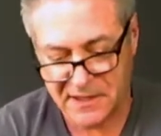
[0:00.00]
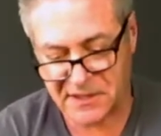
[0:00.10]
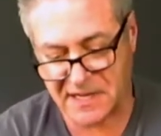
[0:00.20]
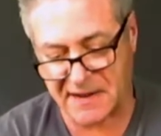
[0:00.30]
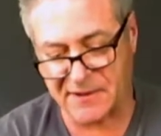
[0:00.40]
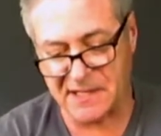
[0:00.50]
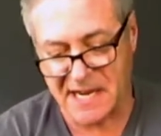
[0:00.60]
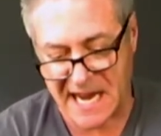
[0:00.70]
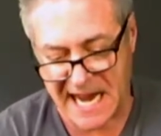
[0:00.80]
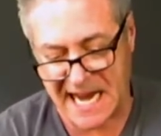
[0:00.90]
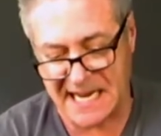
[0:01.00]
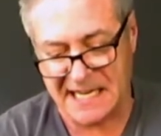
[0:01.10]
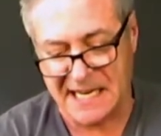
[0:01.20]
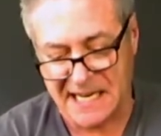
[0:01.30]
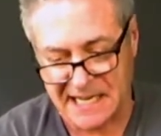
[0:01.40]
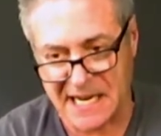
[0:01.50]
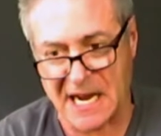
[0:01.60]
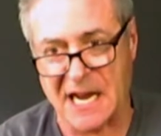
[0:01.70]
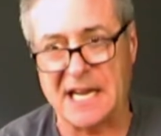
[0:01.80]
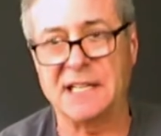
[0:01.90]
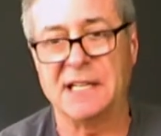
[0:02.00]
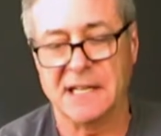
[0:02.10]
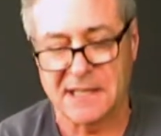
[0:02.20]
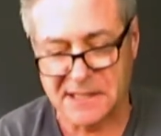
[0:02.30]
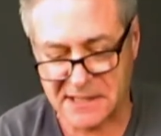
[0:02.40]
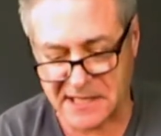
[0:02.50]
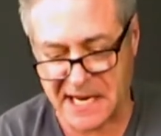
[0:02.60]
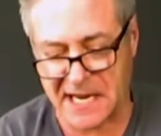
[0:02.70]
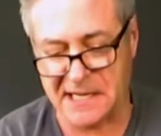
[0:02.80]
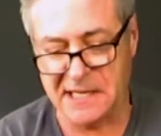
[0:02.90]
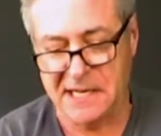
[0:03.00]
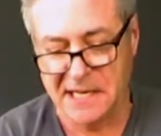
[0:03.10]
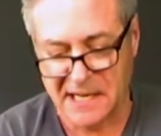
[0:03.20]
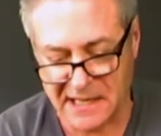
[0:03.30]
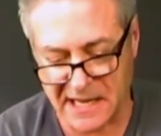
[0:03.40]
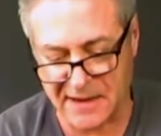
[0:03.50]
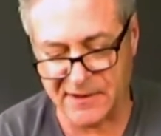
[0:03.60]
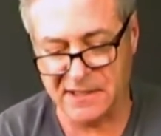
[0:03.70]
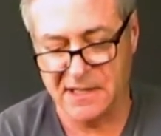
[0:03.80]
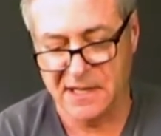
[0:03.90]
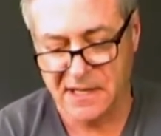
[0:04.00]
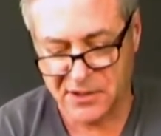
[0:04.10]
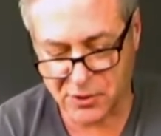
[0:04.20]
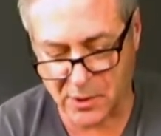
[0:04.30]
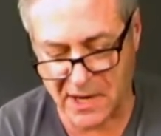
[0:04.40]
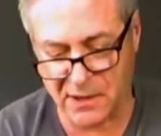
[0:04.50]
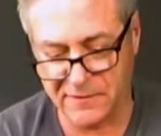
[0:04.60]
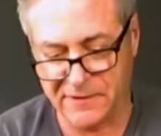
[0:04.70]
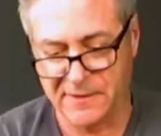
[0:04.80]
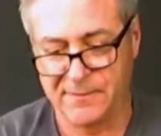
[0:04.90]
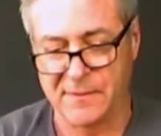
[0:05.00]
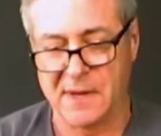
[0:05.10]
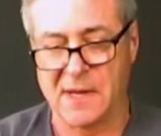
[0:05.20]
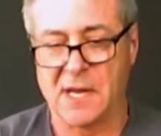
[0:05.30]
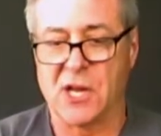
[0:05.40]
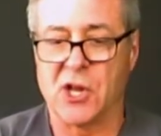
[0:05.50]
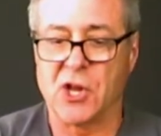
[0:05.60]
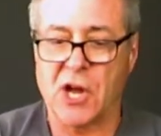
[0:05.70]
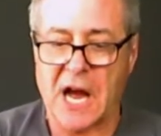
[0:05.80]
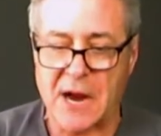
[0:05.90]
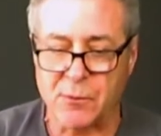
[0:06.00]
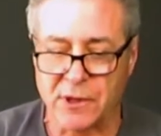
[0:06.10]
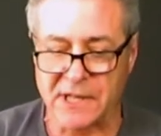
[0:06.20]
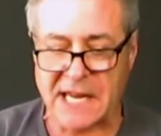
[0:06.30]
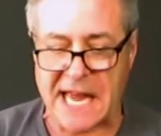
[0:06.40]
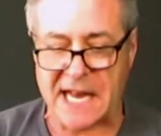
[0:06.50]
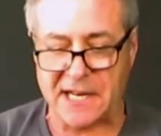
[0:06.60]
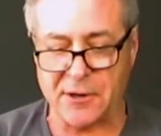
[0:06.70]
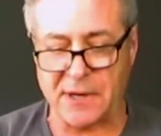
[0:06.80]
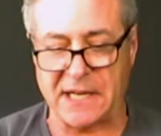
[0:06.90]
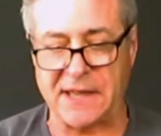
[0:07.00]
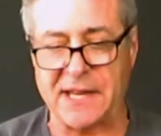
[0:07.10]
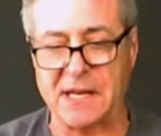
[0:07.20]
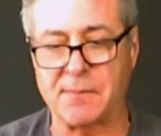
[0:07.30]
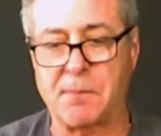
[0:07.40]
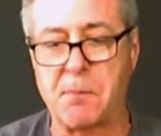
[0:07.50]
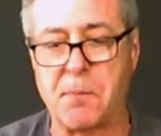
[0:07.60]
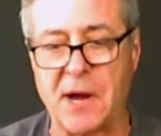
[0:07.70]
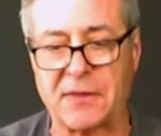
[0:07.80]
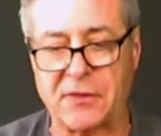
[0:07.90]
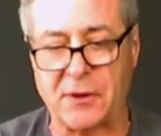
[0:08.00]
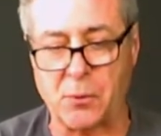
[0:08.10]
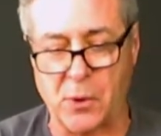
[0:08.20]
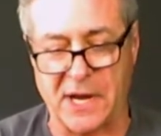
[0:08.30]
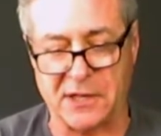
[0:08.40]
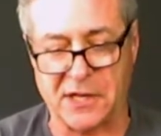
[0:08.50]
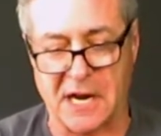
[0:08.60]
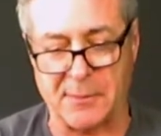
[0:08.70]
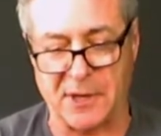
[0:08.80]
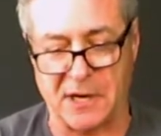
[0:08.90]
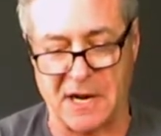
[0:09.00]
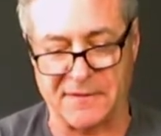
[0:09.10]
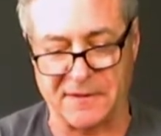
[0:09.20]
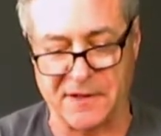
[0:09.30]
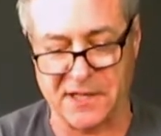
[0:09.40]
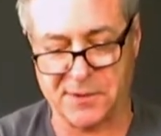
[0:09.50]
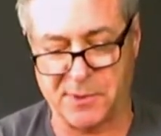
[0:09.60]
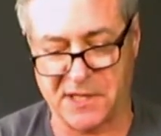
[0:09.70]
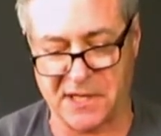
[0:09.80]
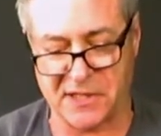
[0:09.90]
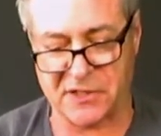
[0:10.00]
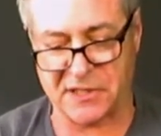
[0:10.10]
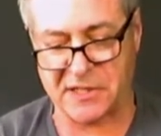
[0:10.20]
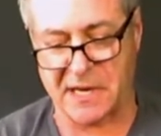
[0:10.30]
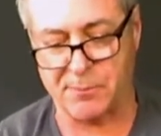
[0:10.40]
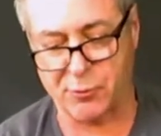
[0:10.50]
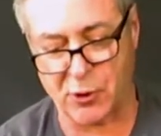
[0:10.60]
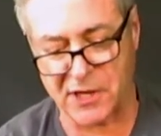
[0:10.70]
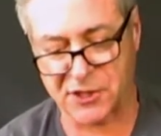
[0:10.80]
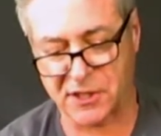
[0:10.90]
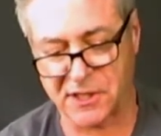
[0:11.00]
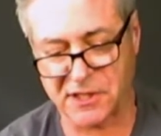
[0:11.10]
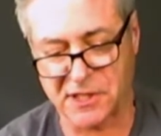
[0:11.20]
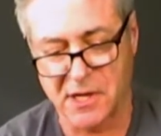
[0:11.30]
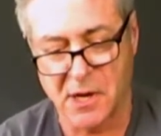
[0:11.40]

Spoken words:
7, 8, 9, 10, 11, 12. I really can't hear anything but the wind coming off of this because it's a brushless